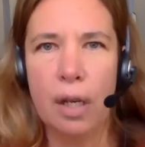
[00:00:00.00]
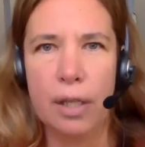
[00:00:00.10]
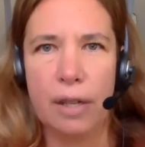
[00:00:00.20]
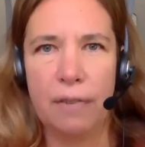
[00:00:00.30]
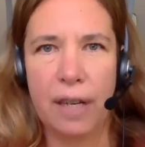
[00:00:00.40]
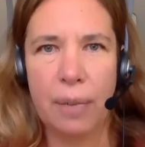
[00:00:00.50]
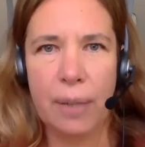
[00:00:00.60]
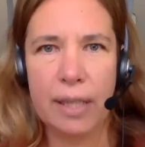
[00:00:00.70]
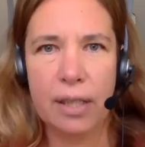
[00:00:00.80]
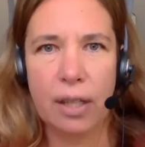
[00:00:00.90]
So if
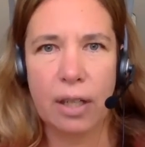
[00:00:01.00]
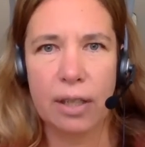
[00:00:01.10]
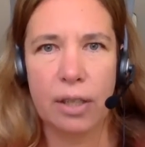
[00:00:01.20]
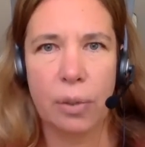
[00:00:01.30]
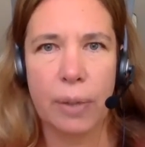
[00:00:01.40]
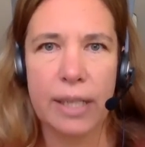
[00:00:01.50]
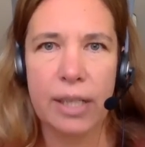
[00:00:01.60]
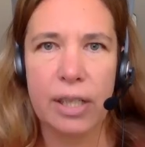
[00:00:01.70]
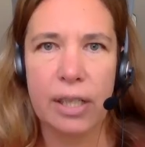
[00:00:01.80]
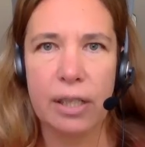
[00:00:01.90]
anyone's got
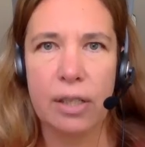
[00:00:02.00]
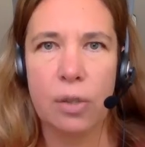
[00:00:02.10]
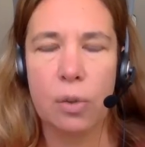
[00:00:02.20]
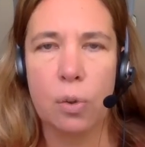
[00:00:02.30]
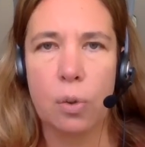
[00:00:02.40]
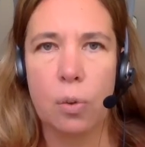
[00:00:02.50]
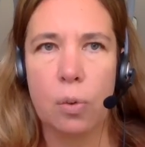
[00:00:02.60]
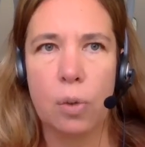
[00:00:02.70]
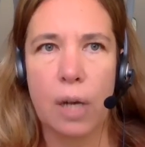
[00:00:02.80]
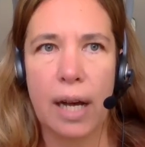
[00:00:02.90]
questions
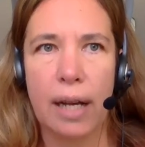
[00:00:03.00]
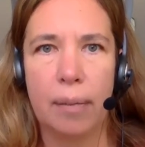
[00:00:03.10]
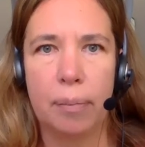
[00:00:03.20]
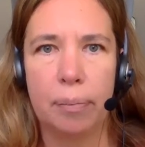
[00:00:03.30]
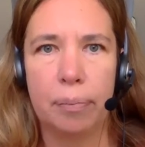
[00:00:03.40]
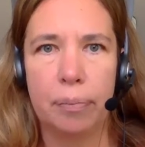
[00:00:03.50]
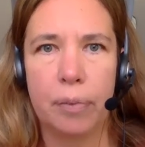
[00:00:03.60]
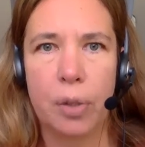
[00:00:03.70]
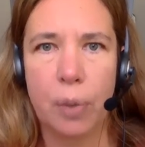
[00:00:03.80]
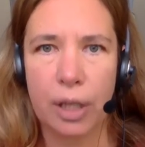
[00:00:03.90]
or
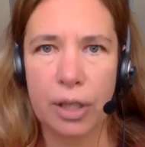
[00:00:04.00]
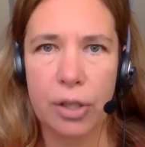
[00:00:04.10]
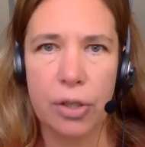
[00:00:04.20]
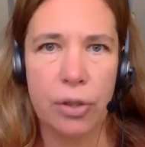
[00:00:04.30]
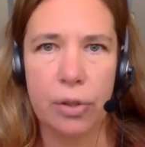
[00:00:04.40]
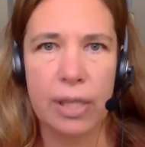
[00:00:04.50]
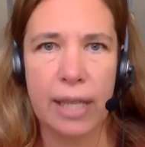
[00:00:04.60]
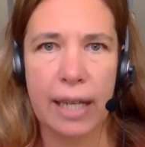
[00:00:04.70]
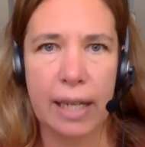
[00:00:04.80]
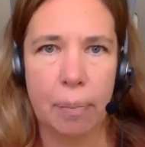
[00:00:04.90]
you want to
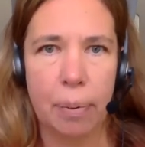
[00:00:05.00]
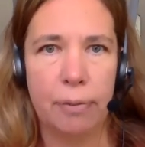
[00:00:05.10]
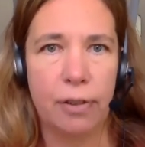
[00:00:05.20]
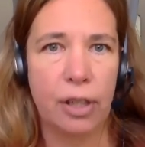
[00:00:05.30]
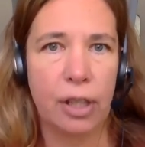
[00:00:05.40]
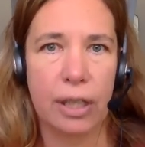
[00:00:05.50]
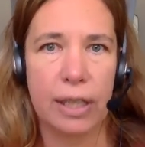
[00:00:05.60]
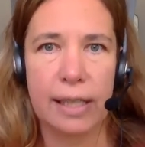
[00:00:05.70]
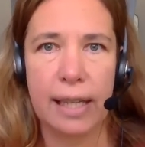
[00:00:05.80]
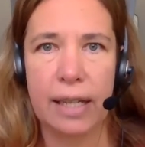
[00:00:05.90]
sign up for a
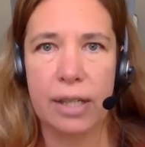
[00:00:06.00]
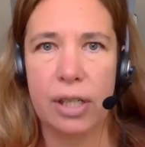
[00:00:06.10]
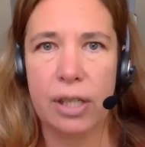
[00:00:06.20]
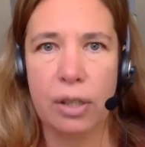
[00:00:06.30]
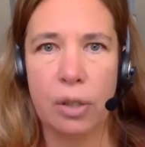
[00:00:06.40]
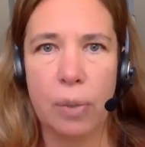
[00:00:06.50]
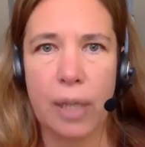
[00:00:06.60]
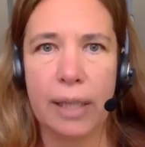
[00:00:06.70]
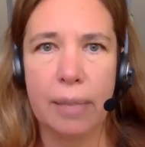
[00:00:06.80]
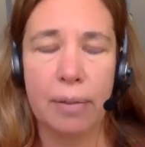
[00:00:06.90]
constellation, you're
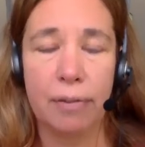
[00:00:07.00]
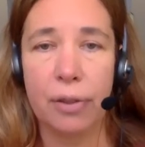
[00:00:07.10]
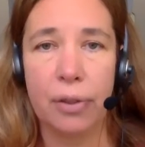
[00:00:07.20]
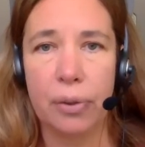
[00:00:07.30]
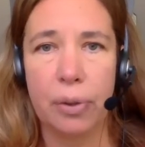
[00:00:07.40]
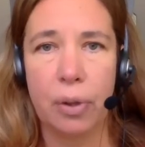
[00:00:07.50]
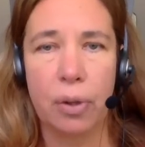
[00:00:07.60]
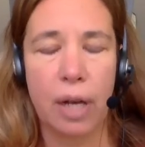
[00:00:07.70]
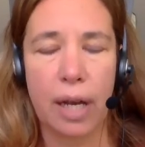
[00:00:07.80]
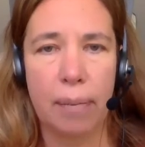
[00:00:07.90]
welcome. If you
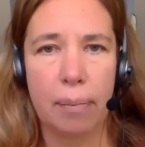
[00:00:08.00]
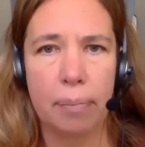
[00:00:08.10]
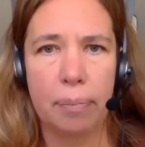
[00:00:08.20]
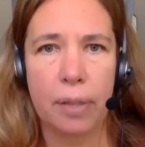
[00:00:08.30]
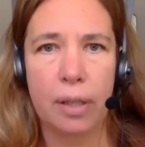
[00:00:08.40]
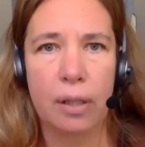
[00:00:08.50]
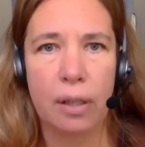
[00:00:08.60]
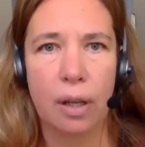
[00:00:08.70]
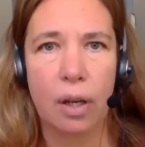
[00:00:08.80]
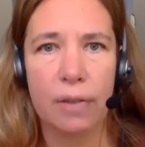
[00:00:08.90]

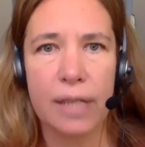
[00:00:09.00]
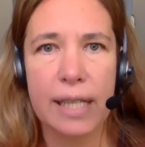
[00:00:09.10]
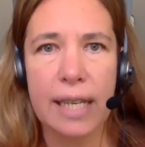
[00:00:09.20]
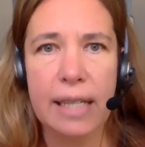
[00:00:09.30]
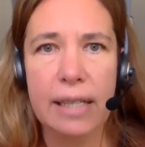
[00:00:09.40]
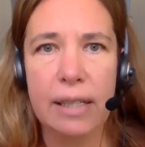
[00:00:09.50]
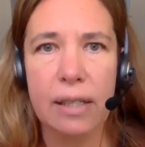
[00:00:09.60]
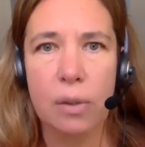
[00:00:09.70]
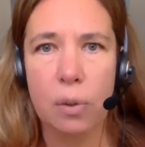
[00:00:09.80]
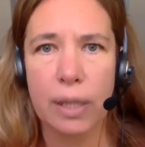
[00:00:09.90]

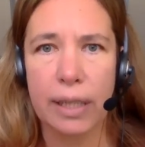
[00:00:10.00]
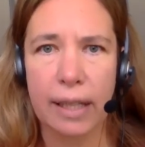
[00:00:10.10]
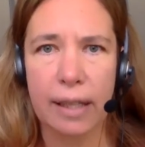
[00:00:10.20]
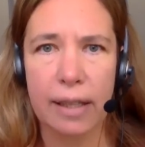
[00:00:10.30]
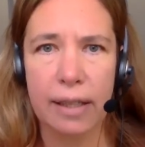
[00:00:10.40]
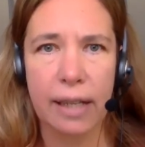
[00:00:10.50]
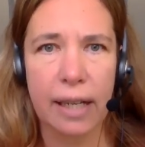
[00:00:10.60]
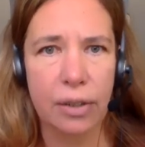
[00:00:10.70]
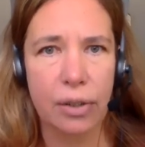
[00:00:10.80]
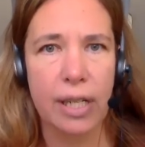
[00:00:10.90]
overseas or in another
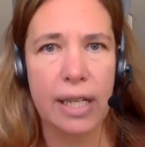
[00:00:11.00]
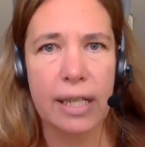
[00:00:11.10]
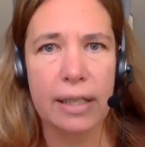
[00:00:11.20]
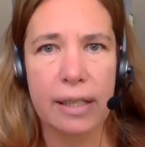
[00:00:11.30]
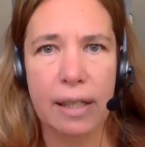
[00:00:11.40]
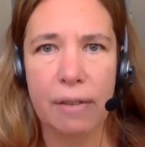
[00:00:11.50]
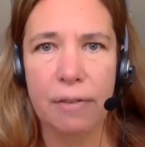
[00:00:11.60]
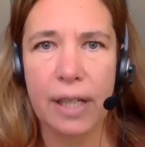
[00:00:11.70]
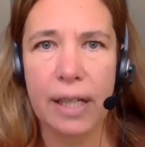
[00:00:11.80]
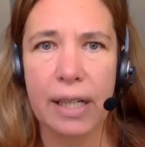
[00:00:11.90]
country, in South
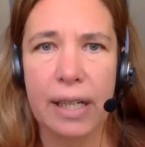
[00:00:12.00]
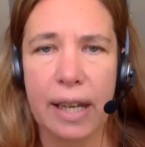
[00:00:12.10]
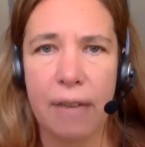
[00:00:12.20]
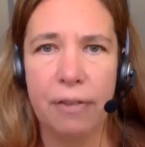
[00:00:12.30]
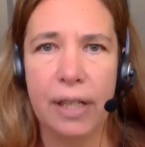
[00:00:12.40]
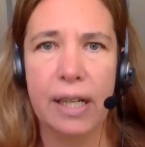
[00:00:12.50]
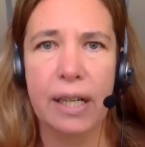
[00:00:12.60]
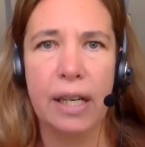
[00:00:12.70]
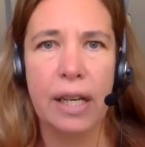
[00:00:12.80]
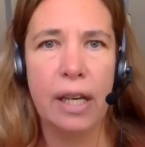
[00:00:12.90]
Africa, in
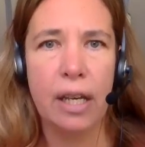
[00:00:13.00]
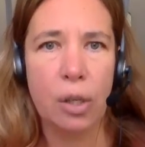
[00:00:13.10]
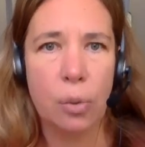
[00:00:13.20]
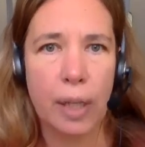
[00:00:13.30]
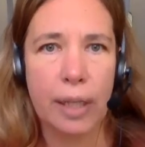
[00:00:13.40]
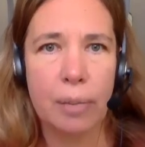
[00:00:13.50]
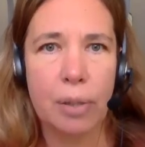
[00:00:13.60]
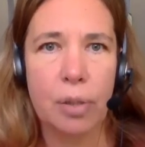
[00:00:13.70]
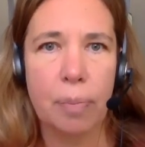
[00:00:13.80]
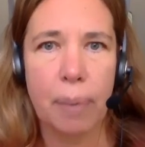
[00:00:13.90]
Africa, you're welcome
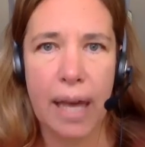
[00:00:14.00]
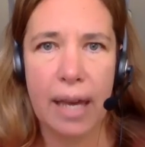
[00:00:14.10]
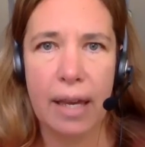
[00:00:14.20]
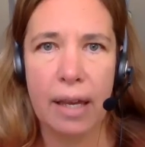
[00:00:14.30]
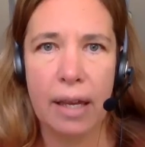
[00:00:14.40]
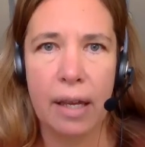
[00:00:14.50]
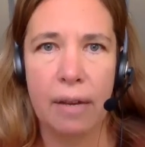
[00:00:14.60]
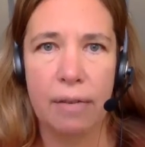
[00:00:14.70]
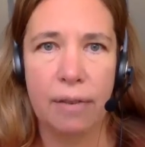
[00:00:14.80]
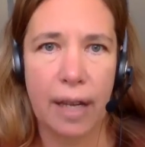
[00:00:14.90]
to pay
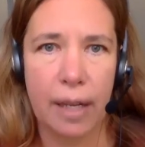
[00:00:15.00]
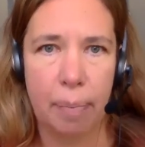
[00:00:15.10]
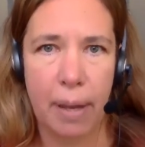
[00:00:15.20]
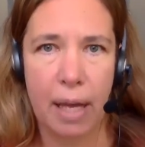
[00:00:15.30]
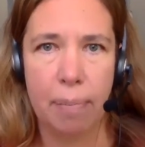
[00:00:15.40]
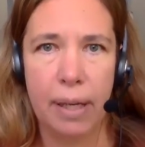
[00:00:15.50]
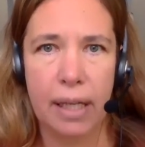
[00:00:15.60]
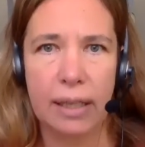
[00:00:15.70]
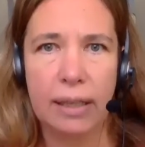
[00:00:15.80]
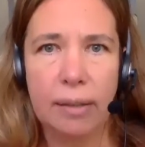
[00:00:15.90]
via
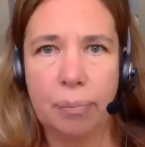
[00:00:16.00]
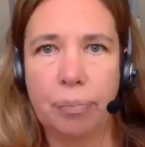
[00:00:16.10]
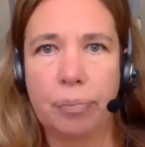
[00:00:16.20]
PayPal,